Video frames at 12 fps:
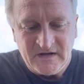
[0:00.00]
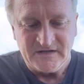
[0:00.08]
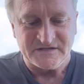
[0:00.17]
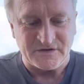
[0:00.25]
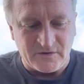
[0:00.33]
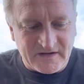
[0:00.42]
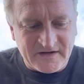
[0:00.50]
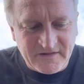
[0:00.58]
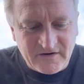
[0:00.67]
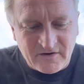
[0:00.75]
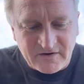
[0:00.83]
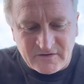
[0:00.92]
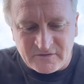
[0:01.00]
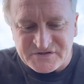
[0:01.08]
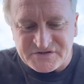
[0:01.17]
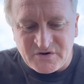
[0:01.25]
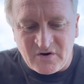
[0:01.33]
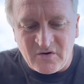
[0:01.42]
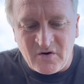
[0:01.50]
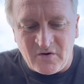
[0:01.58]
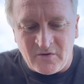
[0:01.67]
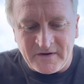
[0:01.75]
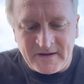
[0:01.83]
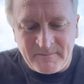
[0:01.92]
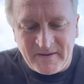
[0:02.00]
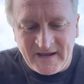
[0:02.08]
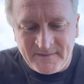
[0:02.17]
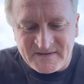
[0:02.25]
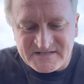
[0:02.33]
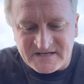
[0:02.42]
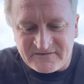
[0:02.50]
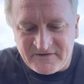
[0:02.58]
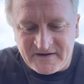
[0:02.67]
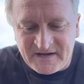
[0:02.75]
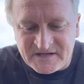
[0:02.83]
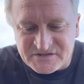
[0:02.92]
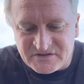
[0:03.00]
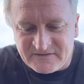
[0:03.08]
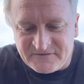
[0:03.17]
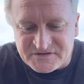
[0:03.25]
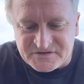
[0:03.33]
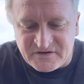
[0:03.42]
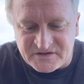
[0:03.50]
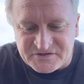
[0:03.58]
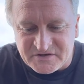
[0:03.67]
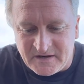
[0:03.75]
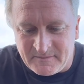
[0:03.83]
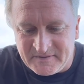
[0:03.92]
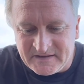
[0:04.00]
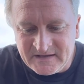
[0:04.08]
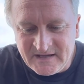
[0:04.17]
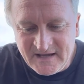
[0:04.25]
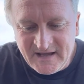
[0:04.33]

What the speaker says: So into the article, Stronghold, a payments and financial infrastructure company,